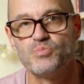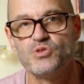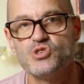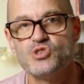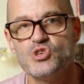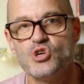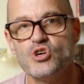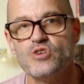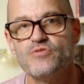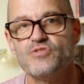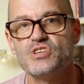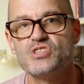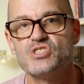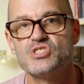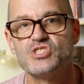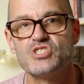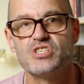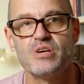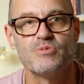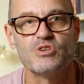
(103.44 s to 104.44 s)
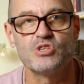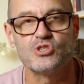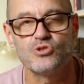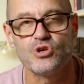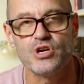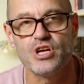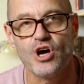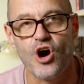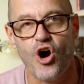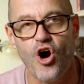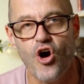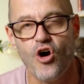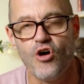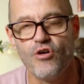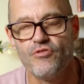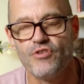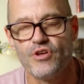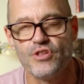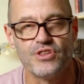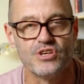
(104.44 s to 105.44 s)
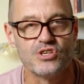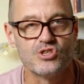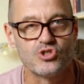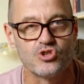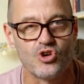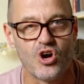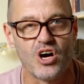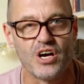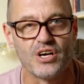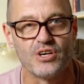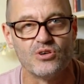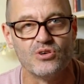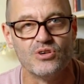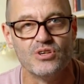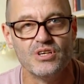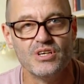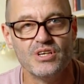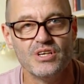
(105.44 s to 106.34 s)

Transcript: preserve the symmetry of the triangle.